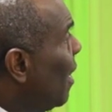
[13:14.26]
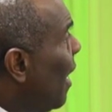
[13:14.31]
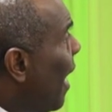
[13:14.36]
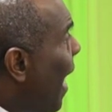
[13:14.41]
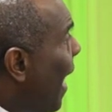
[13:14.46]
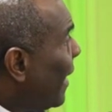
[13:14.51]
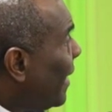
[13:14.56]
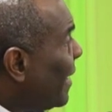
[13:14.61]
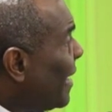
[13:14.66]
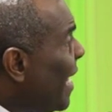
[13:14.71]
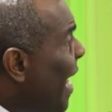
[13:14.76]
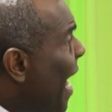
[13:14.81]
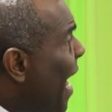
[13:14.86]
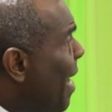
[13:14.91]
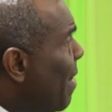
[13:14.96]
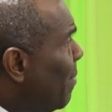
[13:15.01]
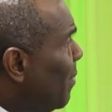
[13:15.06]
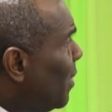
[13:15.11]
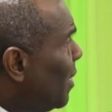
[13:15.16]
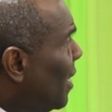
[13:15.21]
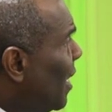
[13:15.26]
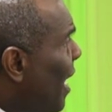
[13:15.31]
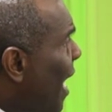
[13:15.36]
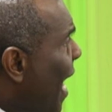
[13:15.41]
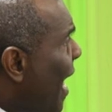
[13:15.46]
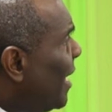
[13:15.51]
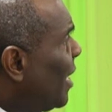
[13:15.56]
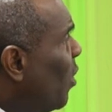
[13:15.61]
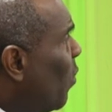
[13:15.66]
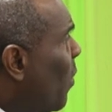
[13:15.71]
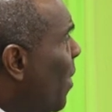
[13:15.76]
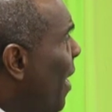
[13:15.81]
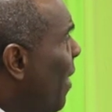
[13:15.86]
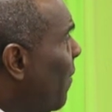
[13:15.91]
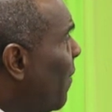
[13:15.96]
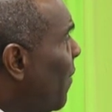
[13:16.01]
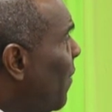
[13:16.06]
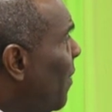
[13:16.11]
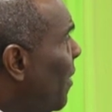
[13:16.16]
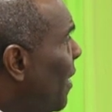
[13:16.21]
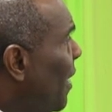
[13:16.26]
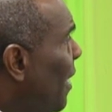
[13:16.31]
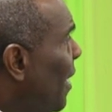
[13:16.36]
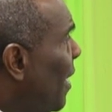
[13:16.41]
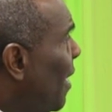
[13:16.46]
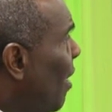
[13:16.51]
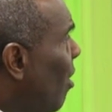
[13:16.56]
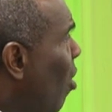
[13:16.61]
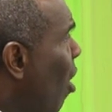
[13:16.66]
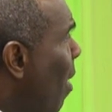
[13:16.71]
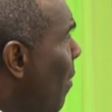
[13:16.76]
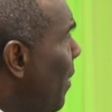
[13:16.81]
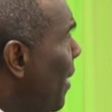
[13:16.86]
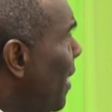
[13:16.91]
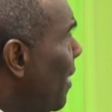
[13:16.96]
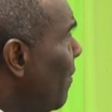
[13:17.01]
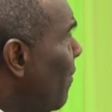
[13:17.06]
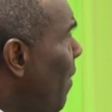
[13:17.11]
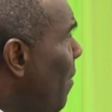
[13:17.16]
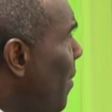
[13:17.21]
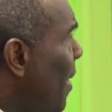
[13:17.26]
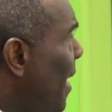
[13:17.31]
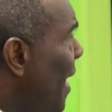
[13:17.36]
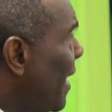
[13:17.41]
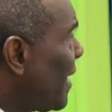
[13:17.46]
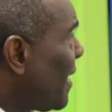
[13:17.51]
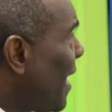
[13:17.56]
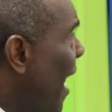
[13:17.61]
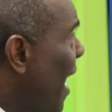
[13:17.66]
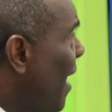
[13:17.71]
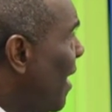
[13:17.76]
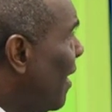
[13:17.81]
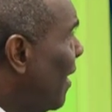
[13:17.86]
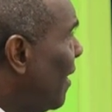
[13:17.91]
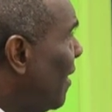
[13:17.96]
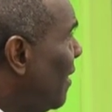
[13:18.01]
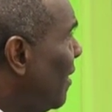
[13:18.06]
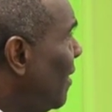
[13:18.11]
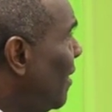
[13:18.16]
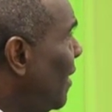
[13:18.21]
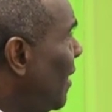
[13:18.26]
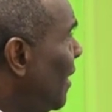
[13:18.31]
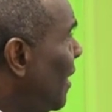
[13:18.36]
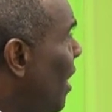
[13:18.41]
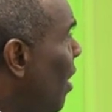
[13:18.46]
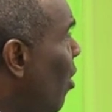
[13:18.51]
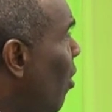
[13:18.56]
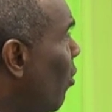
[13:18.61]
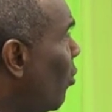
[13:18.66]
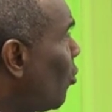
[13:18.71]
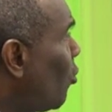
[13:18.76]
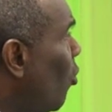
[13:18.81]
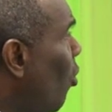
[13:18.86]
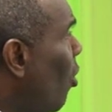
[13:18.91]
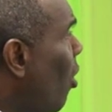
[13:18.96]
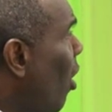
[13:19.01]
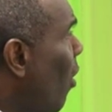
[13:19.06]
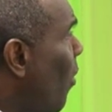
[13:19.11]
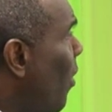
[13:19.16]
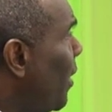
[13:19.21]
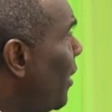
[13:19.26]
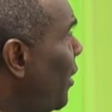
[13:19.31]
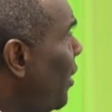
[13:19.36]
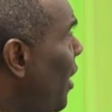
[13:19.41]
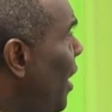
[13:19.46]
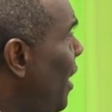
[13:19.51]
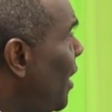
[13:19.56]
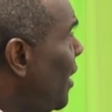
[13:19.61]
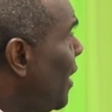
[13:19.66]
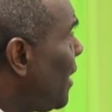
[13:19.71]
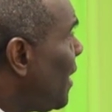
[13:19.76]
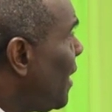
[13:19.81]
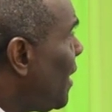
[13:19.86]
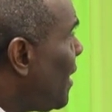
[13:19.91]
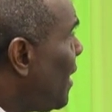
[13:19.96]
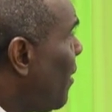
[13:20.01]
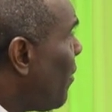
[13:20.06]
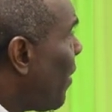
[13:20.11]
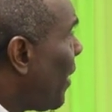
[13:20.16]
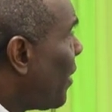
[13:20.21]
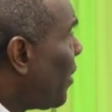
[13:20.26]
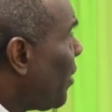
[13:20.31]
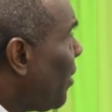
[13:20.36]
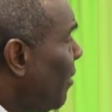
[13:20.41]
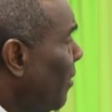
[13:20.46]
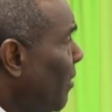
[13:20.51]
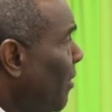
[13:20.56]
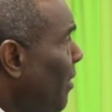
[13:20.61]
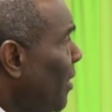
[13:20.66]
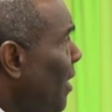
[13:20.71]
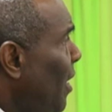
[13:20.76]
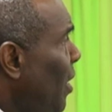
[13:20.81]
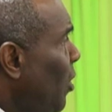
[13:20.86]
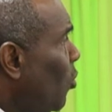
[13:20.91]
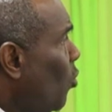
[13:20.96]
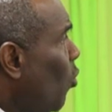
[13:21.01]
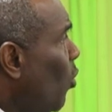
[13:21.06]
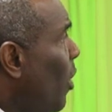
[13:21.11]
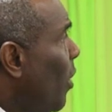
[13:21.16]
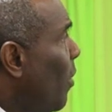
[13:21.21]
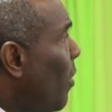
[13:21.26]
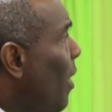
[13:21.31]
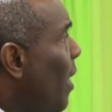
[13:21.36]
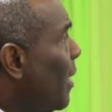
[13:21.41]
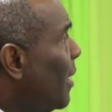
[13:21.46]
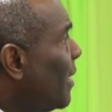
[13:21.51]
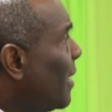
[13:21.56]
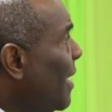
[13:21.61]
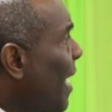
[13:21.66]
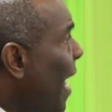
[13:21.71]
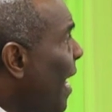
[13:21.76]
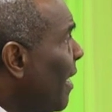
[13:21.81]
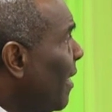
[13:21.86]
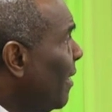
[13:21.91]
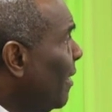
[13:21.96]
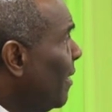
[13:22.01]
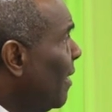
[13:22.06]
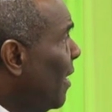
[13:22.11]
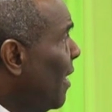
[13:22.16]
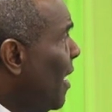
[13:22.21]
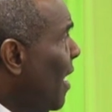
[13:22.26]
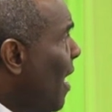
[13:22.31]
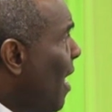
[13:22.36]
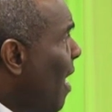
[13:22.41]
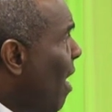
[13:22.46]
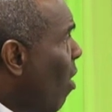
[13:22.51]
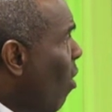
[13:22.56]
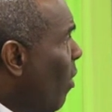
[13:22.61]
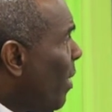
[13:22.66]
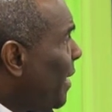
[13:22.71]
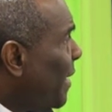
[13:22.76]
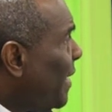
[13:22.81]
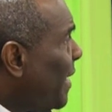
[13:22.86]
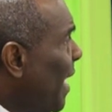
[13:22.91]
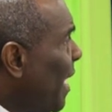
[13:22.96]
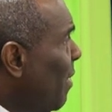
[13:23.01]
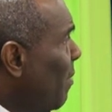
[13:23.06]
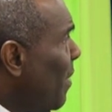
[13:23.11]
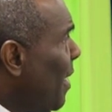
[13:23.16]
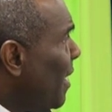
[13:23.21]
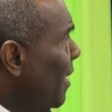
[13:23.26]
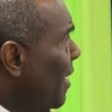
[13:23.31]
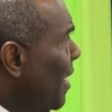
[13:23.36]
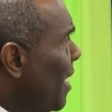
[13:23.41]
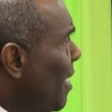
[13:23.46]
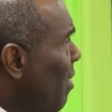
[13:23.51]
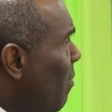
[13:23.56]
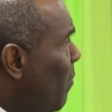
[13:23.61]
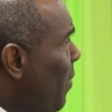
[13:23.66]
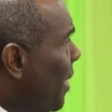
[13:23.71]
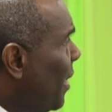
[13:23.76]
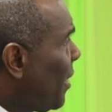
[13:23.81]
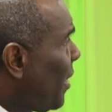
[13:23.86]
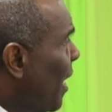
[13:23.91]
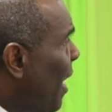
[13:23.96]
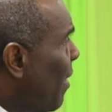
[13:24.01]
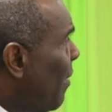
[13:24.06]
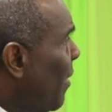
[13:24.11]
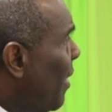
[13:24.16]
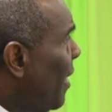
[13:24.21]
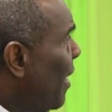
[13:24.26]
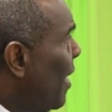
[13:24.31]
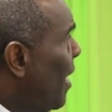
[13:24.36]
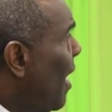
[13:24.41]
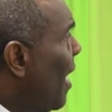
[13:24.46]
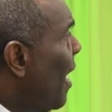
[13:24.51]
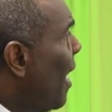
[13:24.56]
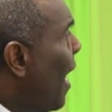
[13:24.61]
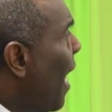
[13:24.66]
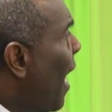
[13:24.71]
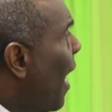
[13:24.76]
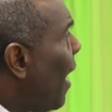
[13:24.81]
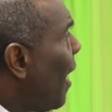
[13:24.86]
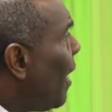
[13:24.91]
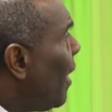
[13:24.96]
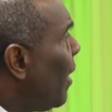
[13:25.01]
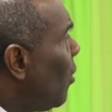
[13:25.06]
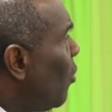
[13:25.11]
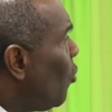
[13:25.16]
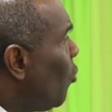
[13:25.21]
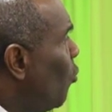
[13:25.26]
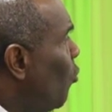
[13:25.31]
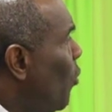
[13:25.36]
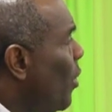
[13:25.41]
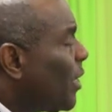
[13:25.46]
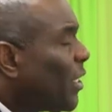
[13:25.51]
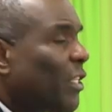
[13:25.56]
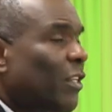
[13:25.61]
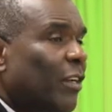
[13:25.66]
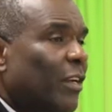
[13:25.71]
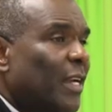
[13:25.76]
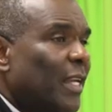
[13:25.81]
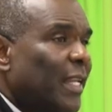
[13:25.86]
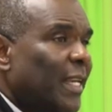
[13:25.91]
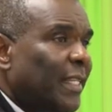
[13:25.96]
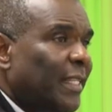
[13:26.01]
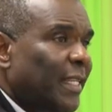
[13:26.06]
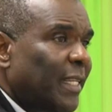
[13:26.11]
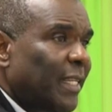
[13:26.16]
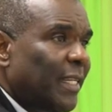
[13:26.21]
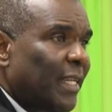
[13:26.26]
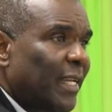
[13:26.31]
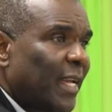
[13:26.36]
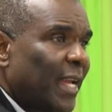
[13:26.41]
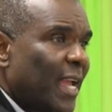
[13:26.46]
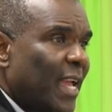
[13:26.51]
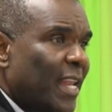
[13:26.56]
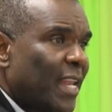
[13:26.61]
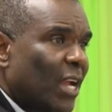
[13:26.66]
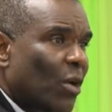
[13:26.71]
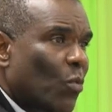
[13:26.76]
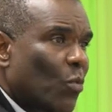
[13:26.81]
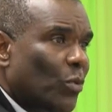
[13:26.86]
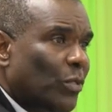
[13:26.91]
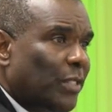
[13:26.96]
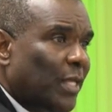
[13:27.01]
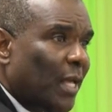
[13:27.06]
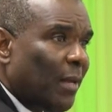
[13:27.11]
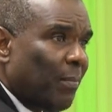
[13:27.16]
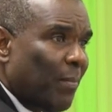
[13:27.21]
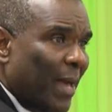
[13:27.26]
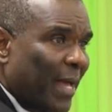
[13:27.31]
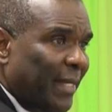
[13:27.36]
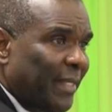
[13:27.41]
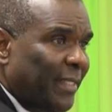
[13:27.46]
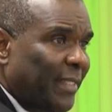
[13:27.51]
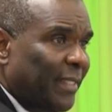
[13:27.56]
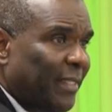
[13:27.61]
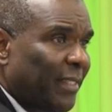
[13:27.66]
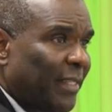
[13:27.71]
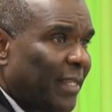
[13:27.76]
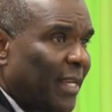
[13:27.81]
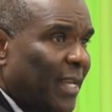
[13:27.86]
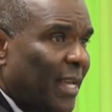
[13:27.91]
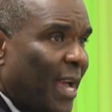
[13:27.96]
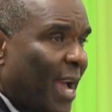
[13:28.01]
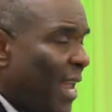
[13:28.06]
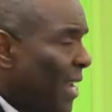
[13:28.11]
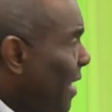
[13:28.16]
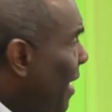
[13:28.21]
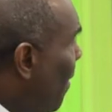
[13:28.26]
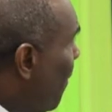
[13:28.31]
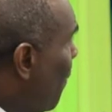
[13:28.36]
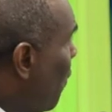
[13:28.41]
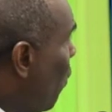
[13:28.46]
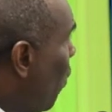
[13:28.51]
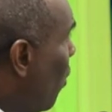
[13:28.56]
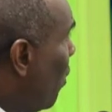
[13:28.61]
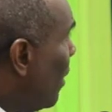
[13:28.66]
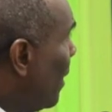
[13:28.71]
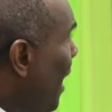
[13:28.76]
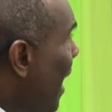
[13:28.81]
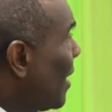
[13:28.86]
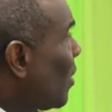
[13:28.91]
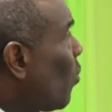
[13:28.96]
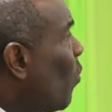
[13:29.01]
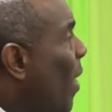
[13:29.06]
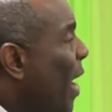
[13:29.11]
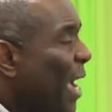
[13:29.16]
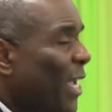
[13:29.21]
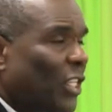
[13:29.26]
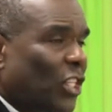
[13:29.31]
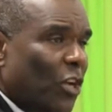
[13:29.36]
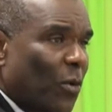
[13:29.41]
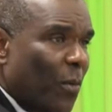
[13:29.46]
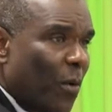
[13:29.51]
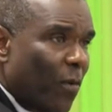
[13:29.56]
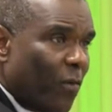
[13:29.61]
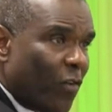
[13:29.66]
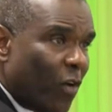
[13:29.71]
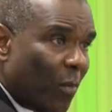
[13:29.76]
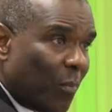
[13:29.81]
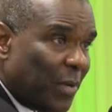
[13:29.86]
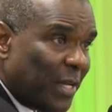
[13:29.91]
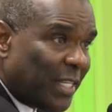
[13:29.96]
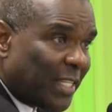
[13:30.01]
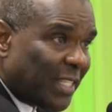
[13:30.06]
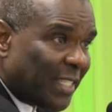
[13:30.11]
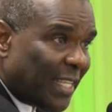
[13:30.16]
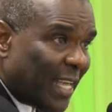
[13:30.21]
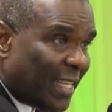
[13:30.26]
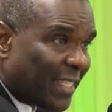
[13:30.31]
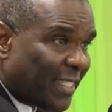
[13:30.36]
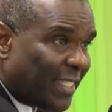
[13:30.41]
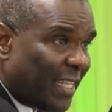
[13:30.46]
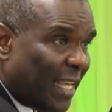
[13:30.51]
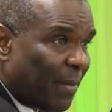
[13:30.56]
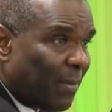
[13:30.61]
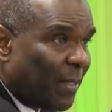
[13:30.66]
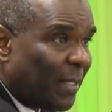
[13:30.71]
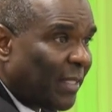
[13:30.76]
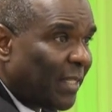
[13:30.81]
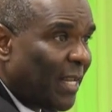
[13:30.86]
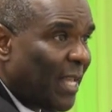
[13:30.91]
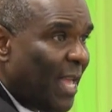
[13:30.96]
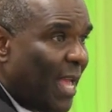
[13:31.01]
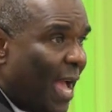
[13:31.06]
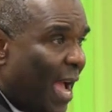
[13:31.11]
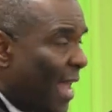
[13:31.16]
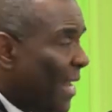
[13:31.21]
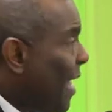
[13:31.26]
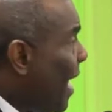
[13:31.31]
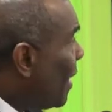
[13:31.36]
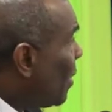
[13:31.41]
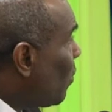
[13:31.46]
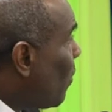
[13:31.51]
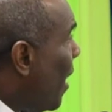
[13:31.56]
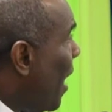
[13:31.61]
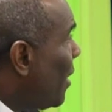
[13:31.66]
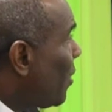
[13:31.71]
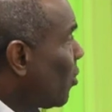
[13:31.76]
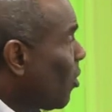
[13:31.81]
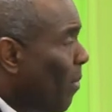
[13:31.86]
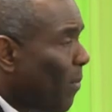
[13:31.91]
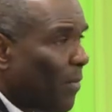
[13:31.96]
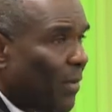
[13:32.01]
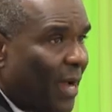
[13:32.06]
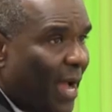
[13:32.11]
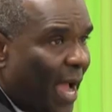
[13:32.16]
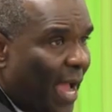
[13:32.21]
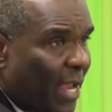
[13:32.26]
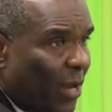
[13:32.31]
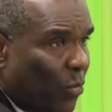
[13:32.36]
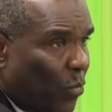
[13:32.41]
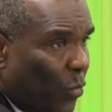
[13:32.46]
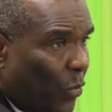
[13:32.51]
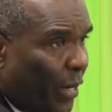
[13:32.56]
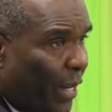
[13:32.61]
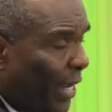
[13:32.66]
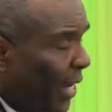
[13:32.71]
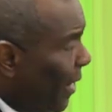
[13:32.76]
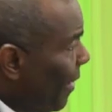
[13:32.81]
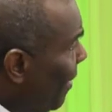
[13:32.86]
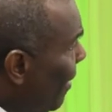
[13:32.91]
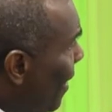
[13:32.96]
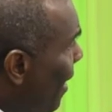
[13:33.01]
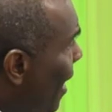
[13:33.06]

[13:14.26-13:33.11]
At times, as the wave comes in from a next angle, the longshore current changes its direction. So the sand or the sediment in the beach area are recirculated in the coastal belt. And therefore, that's why some of our beaches are stable, and that's why some are eroding.